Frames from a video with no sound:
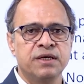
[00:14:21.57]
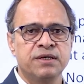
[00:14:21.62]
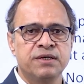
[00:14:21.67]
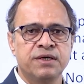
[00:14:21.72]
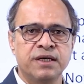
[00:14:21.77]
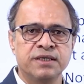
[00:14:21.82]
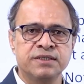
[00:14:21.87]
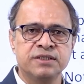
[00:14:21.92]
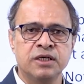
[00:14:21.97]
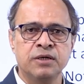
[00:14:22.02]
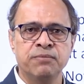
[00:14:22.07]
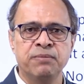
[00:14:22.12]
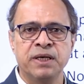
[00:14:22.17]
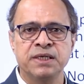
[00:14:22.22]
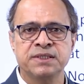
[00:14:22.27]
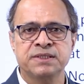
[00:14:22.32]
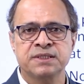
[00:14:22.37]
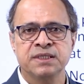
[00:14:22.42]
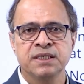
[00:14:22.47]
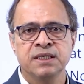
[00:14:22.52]
Treasury
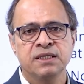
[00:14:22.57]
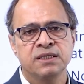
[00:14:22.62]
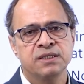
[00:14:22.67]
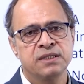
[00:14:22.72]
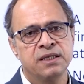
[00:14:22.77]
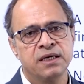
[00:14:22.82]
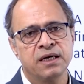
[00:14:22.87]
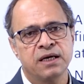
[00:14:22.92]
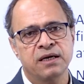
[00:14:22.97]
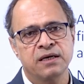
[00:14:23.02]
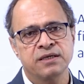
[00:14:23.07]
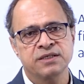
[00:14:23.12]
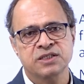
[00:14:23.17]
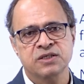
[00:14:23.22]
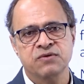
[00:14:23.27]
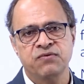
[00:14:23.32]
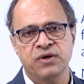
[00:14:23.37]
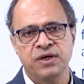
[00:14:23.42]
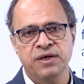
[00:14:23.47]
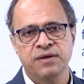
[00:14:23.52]
bills, they are
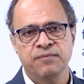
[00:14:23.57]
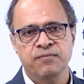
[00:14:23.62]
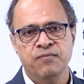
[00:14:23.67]
risk-free.